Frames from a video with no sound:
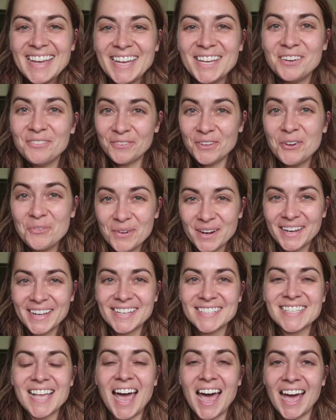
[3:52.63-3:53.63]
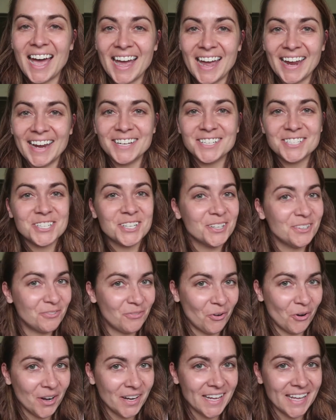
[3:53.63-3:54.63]
In a few weeks, I turn
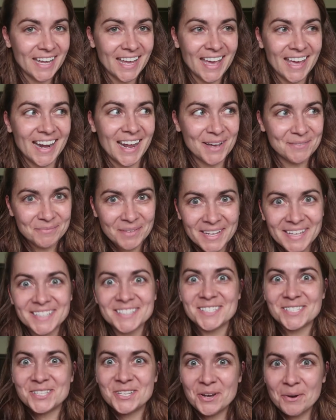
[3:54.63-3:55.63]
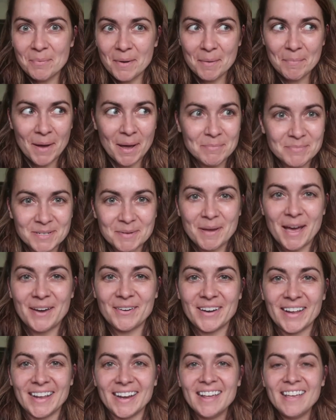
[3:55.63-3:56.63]
40 and I'm like super pumped
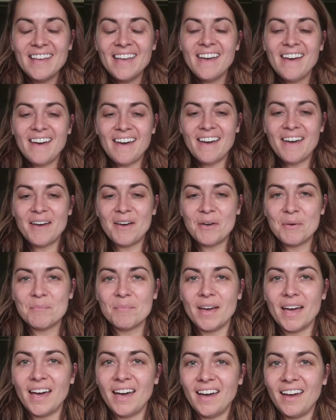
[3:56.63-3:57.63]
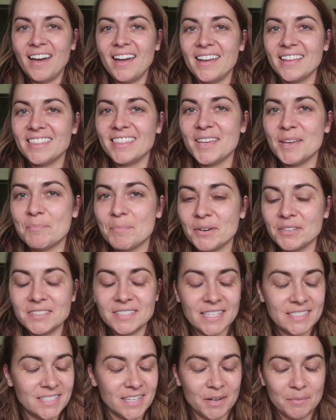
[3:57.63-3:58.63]
about it. I think
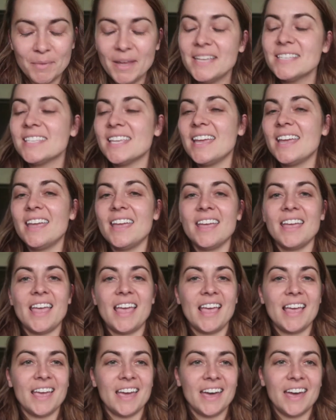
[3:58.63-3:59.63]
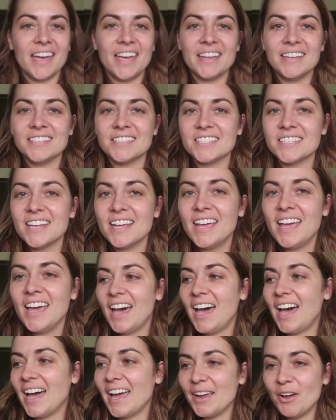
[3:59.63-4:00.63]
birthdays are amazing and
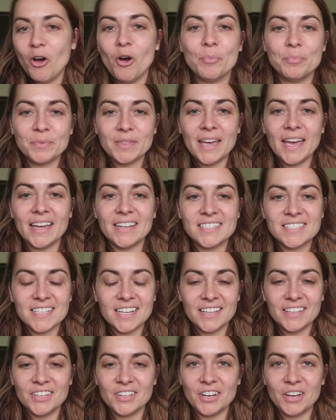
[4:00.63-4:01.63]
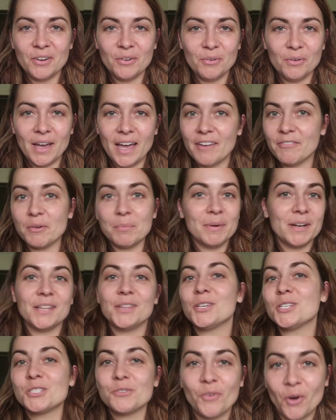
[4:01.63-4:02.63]
I hope that, you know, everybody
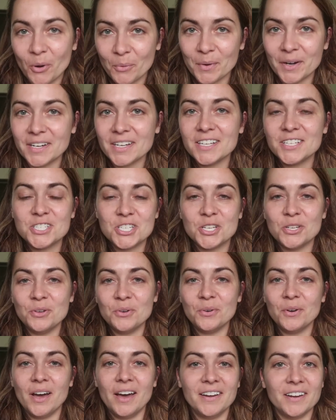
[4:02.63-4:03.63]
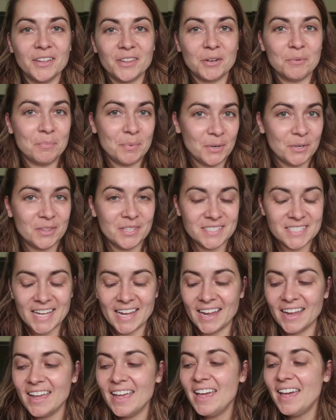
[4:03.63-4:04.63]
looks forward to another
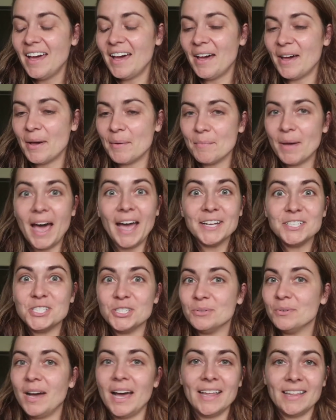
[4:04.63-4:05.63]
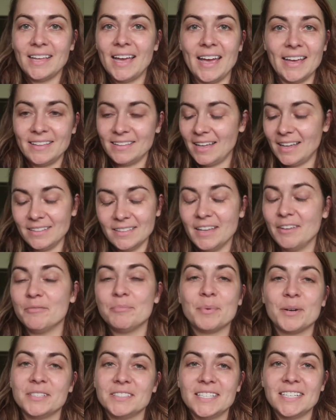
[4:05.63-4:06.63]
birthday. I do. I
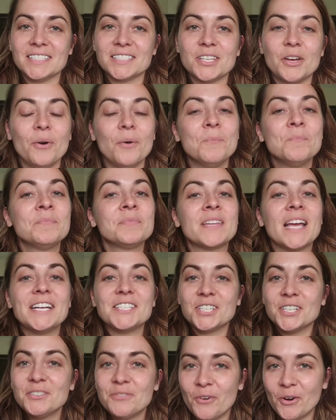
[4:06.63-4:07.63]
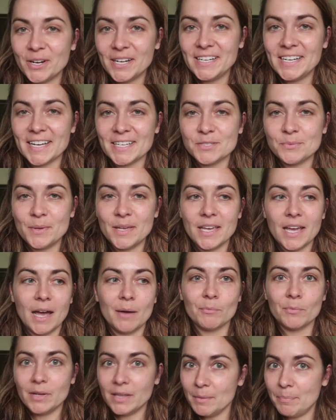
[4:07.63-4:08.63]
love birthdays. So I turn 40 next week.
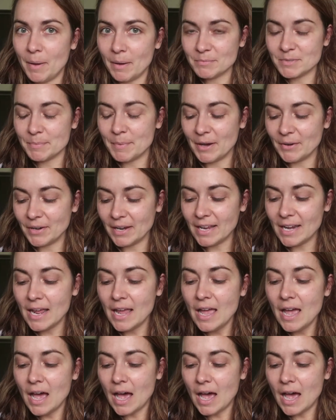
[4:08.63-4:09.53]
I'm really pumped about it.